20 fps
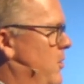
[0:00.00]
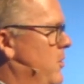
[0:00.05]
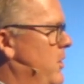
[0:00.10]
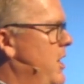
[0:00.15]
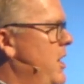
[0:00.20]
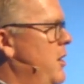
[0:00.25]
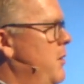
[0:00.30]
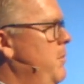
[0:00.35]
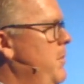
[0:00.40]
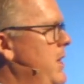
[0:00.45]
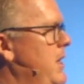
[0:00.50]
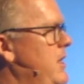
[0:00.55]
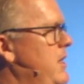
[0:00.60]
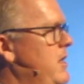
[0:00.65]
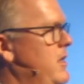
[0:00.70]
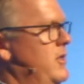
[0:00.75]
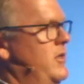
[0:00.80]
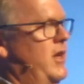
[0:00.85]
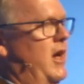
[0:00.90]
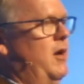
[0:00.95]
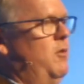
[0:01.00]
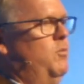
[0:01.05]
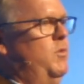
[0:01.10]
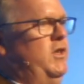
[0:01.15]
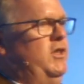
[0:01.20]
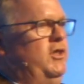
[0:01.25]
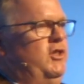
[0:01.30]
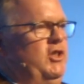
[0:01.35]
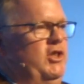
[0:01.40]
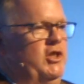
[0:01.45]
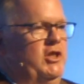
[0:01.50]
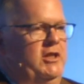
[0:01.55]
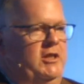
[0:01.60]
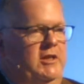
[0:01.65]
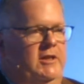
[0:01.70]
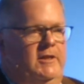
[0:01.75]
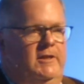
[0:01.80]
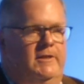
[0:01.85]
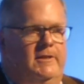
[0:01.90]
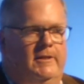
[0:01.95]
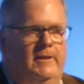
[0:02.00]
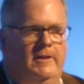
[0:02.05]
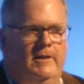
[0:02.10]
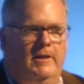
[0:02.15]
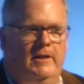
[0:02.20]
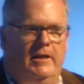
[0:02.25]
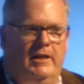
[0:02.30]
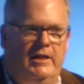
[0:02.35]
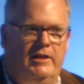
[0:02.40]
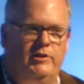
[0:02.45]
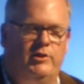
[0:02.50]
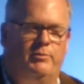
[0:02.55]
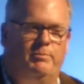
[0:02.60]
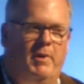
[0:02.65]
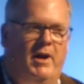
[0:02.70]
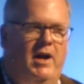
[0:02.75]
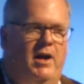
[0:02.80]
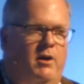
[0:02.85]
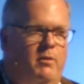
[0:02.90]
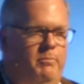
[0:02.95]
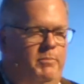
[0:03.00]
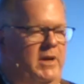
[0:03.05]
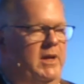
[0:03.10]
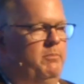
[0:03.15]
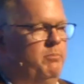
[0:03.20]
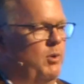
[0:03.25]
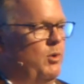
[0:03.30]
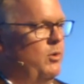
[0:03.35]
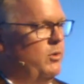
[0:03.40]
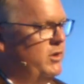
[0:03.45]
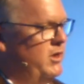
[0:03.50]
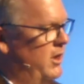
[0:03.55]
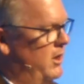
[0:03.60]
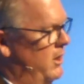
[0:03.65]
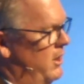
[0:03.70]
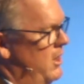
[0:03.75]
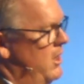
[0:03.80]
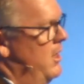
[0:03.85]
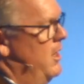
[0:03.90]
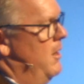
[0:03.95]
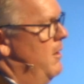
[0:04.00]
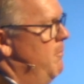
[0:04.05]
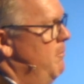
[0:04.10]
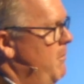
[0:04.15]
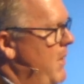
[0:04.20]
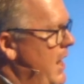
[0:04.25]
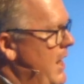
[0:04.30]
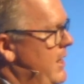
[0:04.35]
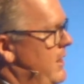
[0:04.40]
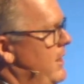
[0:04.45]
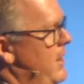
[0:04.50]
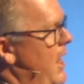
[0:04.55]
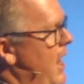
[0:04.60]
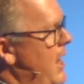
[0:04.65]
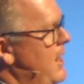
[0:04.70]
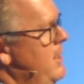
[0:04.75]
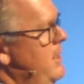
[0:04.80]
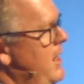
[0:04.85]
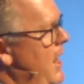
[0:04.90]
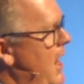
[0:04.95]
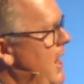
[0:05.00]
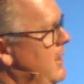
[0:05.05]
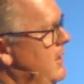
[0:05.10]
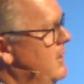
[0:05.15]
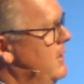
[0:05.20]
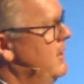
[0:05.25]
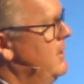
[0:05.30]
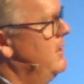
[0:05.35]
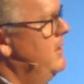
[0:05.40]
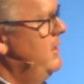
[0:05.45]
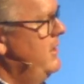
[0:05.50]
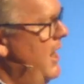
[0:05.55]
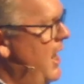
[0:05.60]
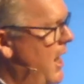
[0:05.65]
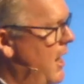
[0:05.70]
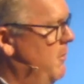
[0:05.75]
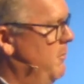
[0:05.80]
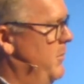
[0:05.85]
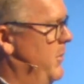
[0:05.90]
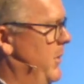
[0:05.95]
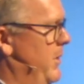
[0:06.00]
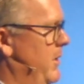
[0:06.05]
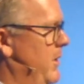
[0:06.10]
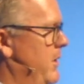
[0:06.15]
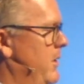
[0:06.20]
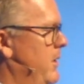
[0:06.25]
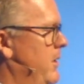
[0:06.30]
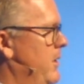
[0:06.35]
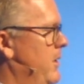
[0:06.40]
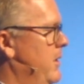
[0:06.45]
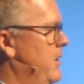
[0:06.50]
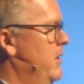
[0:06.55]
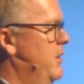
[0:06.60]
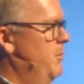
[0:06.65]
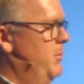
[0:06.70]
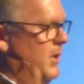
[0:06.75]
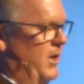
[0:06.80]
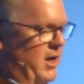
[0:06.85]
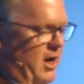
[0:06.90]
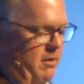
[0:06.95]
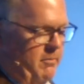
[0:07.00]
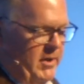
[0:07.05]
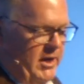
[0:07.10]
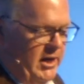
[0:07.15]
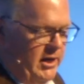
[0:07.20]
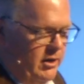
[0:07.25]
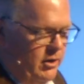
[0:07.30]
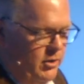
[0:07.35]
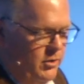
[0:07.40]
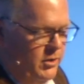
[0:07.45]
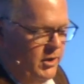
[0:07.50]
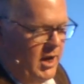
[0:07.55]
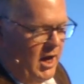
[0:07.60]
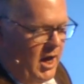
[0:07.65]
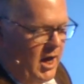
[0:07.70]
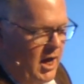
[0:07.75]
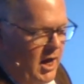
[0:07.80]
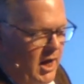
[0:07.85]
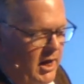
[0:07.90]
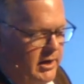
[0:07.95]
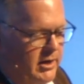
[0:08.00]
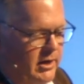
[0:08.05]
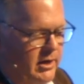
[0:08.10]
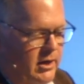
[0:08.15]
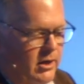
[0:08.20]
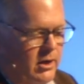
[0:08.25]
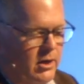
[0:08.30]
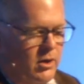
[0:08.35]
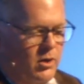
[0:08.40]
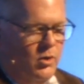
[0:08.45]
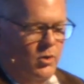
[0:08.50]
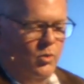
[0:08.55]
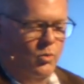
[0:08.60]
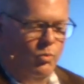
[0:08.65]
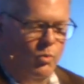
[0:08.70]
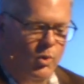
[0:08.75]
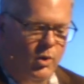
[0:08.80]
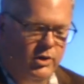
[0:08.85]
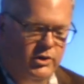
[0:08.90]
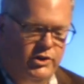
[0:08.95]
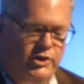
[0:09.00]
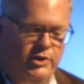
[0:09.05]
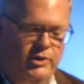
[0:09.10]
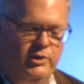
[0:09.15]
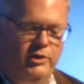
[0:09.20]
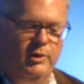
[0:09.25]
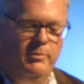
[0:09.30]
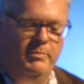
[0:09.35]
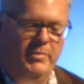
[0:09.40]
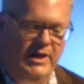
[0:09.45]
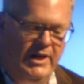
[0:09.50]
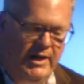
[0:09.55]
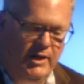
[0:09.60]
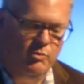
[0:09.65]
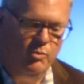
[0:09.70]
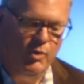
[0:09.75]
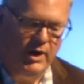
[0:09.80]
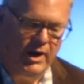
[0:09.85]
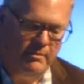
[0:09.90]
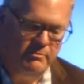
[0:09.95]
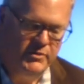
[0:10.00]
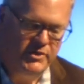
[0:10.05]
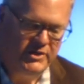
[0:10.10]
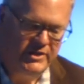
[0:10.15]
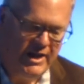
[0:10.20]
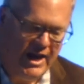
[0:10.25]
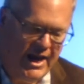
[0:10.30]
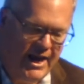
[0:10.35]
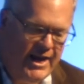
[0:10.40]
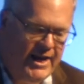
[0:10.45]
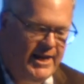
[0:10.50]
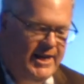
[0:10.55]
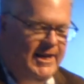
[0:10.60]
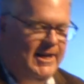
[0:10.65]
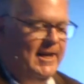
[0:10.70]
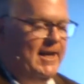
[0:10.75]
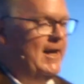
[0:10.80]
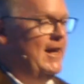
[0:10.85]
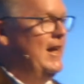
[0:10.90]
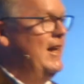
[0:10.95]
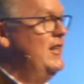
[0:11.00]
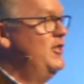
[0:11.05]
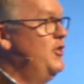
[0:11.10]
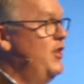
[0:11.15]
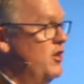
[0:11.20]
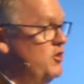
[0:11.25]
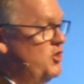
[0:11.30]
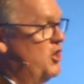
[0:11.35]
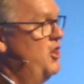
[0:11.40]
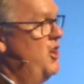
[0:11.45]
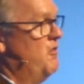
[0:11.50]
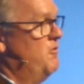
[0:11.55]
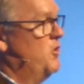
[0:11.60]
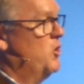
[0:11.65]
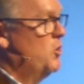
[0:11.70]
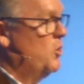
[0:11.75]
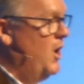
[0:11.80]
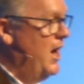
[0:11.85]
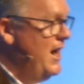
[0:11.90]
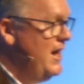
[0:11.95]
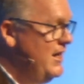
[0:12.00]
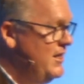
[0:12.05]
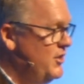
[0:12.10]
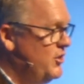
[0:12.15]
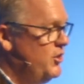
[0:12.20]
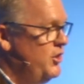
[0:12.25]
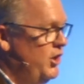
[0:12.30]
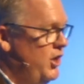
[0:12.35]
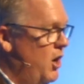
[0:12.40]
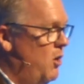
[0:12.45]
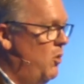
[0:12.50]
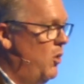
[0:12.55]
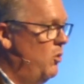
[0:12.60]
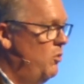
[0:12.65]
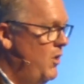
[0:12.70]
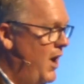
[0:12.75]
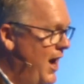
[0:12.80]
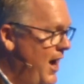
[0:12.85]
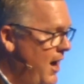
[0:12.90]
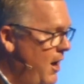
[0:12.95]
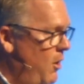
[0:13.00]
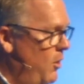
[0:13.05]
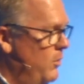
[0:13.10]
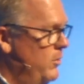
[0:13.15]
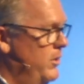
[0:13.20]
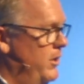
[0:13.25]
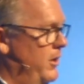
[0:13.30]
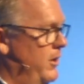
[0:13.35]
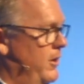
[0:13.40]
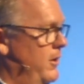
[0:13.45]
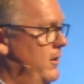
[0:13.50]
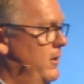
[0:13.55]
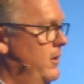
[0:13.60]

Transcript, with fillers: Don't hear me say we shouldn't inspire people to make that next step to becoming who God wants you to be. What I'm saying is there's enough grace to go around.